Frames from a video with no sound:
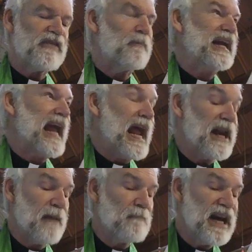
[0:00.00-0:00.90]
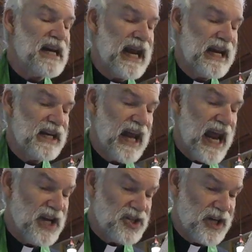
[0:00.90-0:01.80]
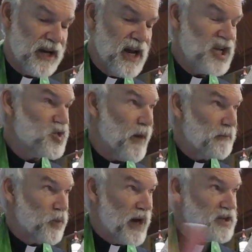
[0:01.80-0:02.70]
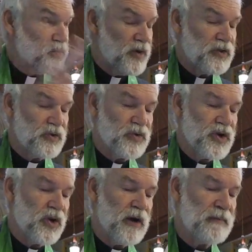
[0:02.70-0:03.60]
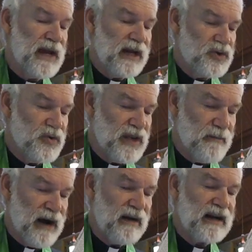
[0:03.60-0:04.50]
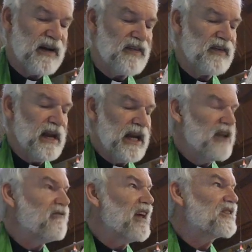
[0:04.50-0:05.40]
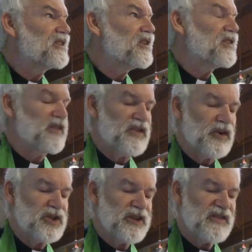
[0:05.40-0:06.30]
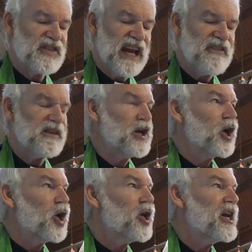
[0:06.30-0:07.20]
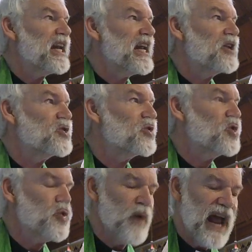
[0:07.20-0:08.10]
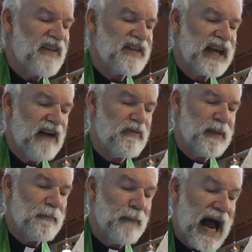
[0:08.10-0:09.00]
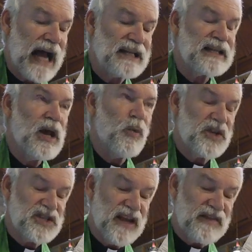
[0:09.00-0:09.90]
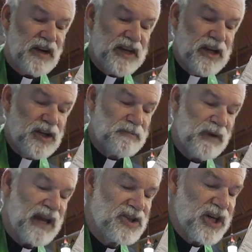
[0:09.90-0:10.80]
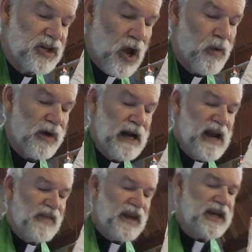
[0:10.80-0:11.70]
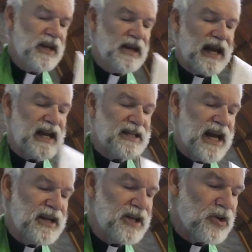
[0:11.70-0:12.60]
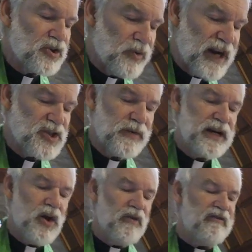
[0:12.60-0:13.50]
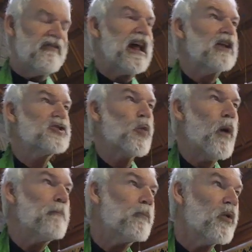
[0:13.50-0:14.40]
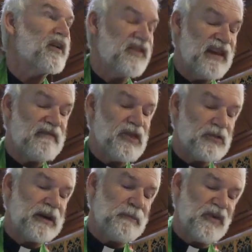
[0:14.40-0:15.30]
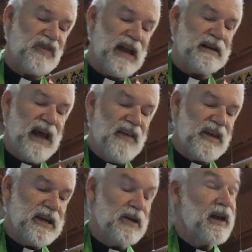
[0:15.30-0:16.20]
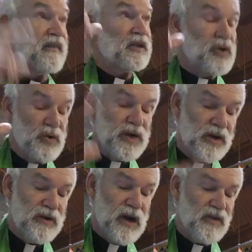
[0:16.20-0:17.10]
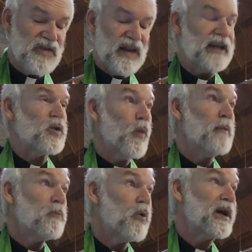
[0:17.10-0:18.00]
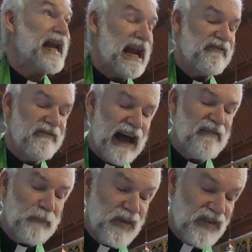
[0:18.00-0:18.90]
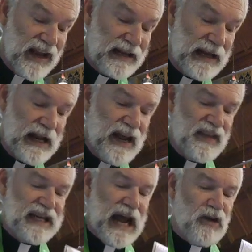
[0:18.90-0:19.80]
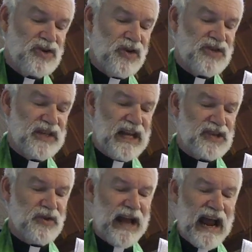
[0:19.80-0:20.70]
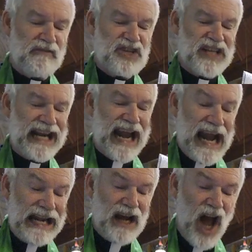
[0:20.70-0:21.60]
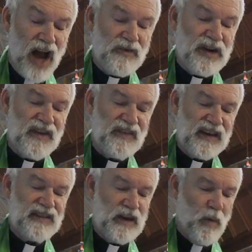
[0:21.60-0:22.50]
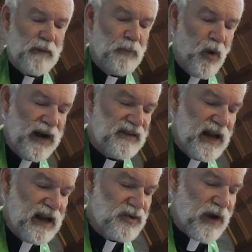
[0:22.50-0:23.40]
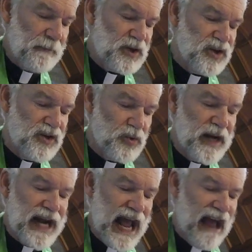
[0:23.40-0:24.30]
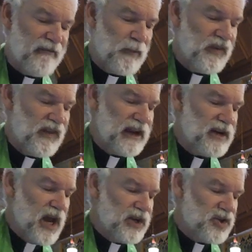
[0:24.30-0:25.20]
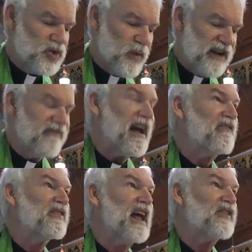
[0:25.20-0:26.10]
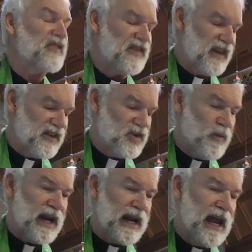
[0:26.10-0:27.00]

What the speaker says: that began on Monday in Asia swept westward through Europe to the Americas. Investors in search of safety herded into U.S. government bonds, which sent their yields plunging lower. The yield on a 10-year Treasury note fell to 1.73%. The yield on the 2-year note sank to 1.85%. The Dow Jones Industrial Average sank 861 points, dropped 3.5% to 25,620.